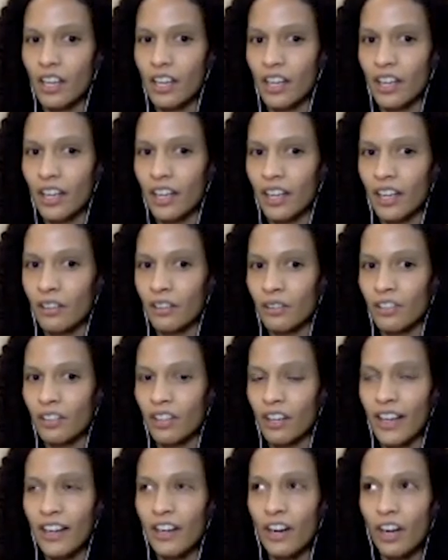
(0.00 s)
in,
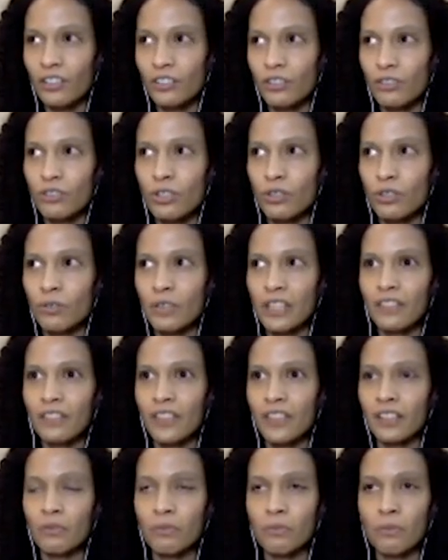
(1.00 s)
and also too,
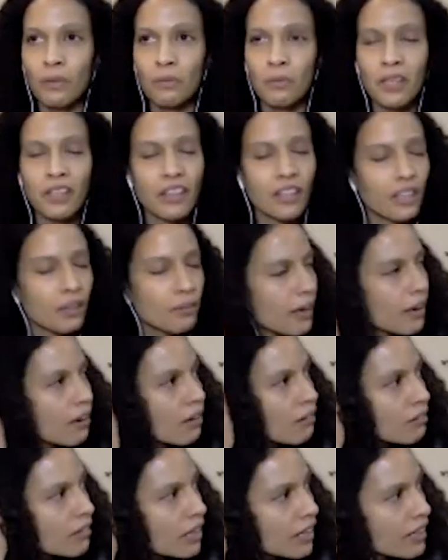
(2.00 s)
even when we think
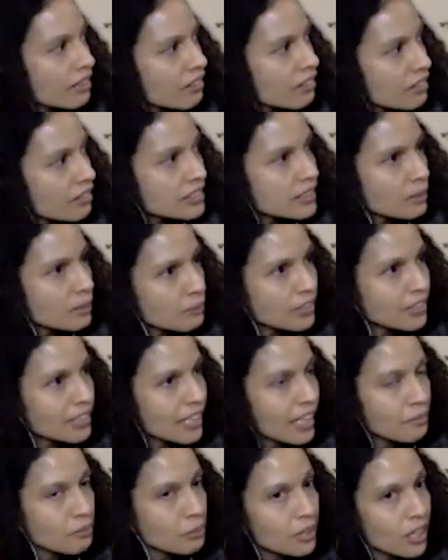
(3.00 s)
about like assembly
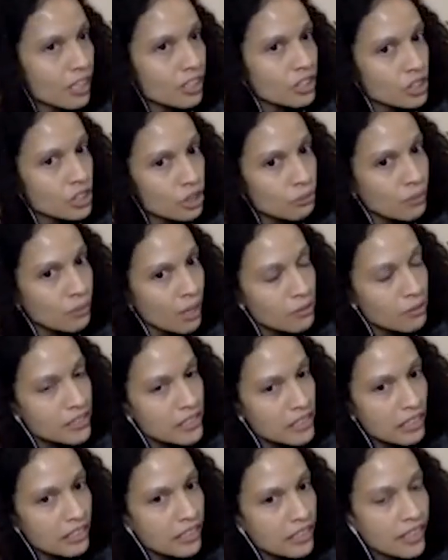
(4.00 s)
line production, we always
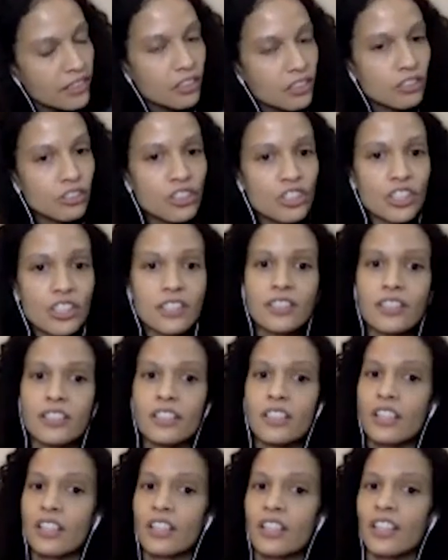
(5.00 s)
think that there's just
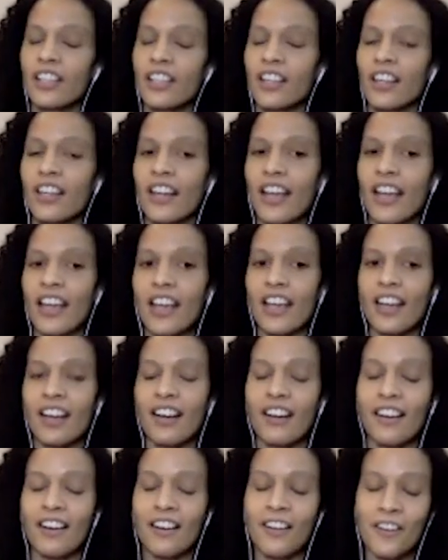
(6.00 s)

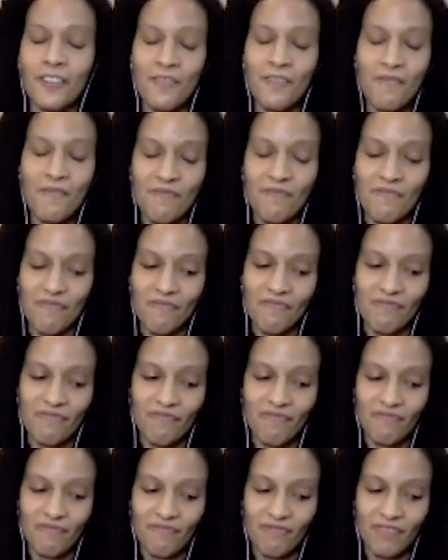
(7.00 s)
a
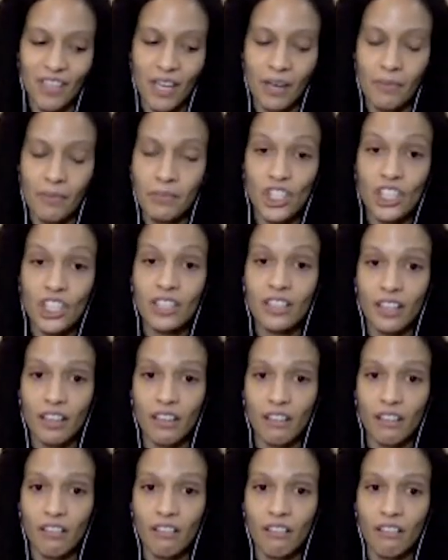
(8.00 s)
machine
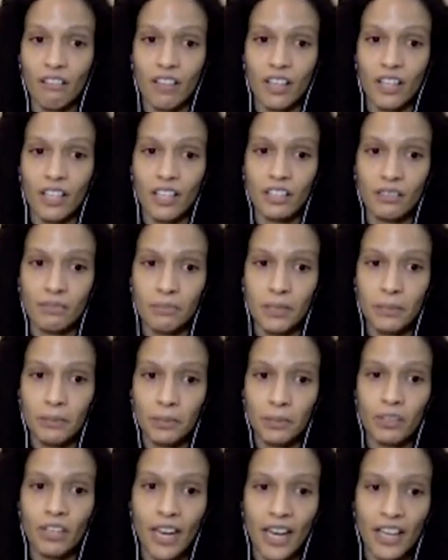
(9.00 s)
there and
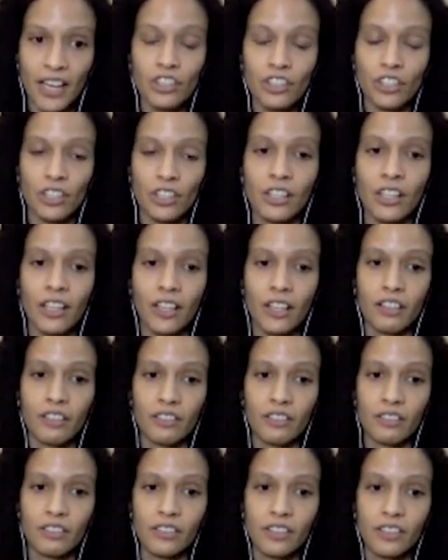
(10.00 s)
people are actually like,
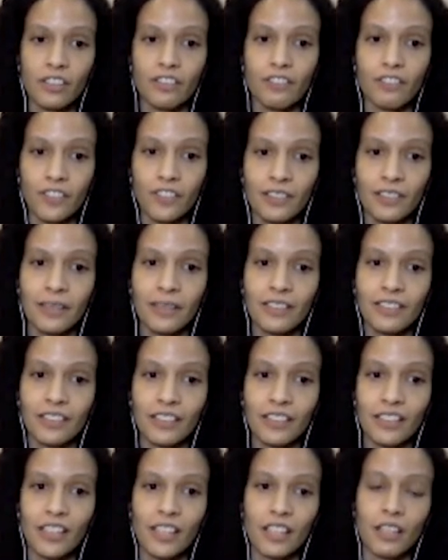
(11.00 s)
you know,
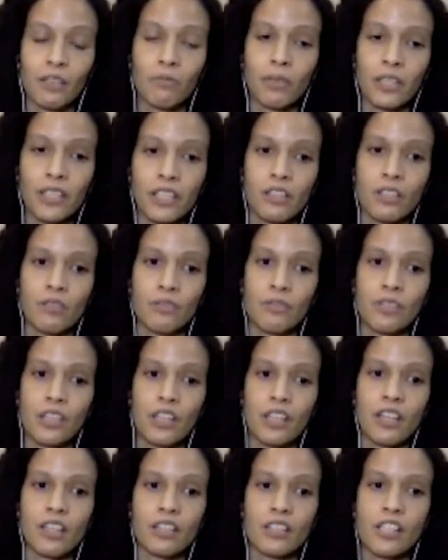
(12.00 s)
fundamentally running those
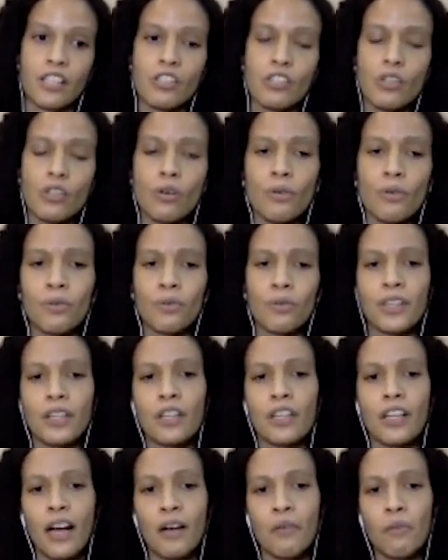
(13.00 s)
things. And so
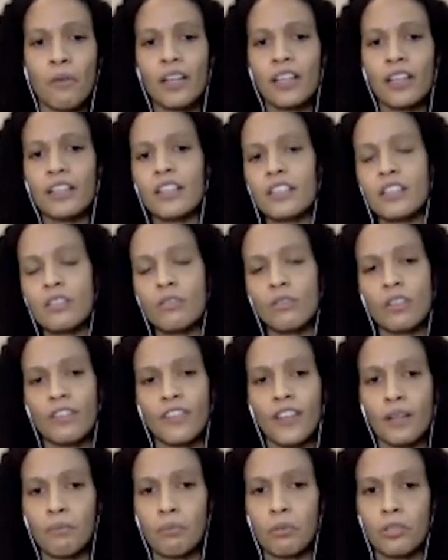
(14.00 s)
there, I wanted this sort of
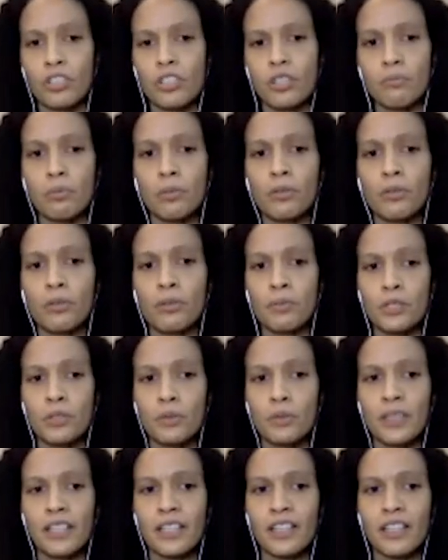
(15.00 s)
like push and pull
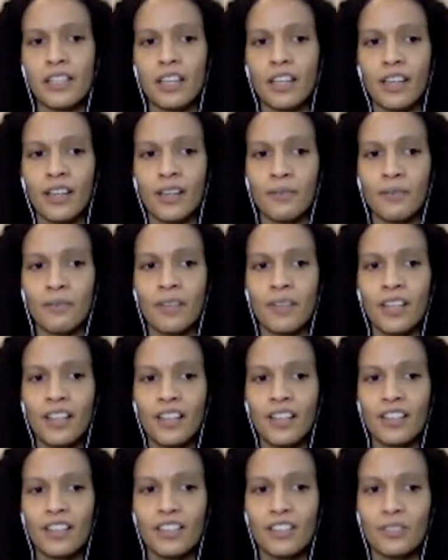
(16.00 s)
between
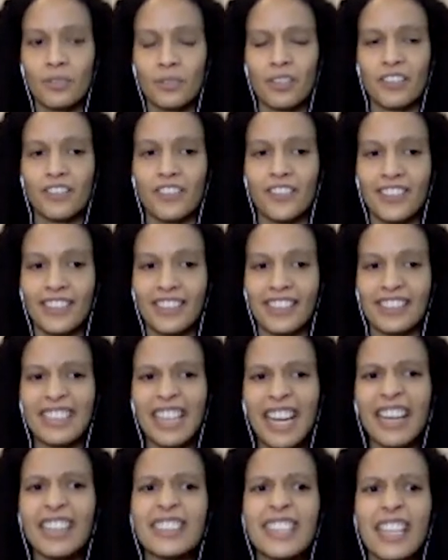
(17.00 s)
the sort of the
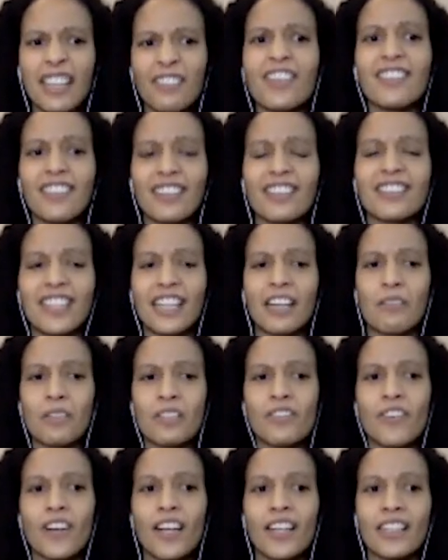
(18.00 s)
text heavy things that I
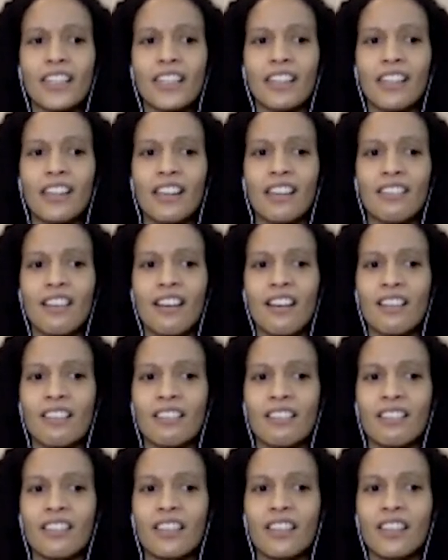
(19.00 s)
was finding. And
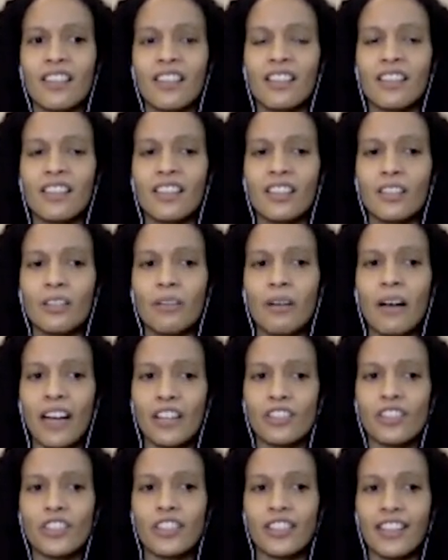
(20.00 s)
then, you know,
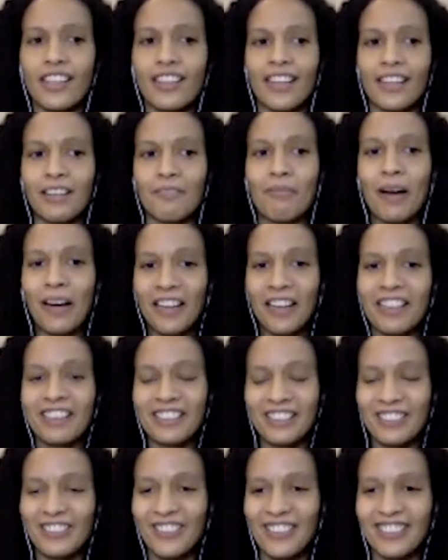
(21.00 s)
actually that like
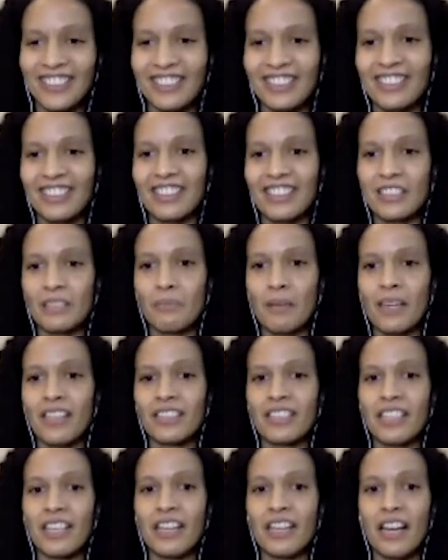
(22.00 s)
bodies do exist in this
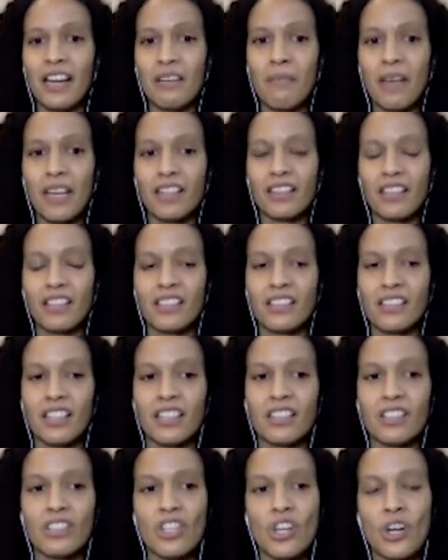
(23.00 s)
space and make these
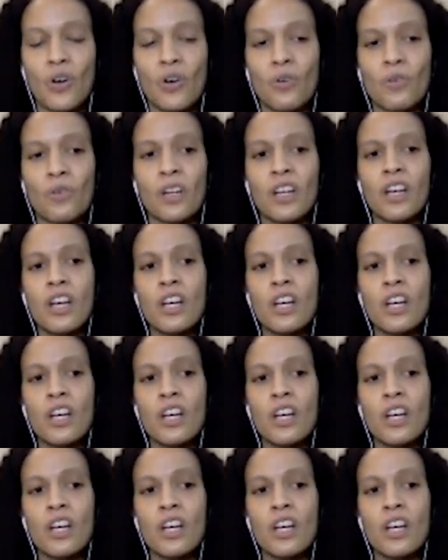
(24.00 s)
things known.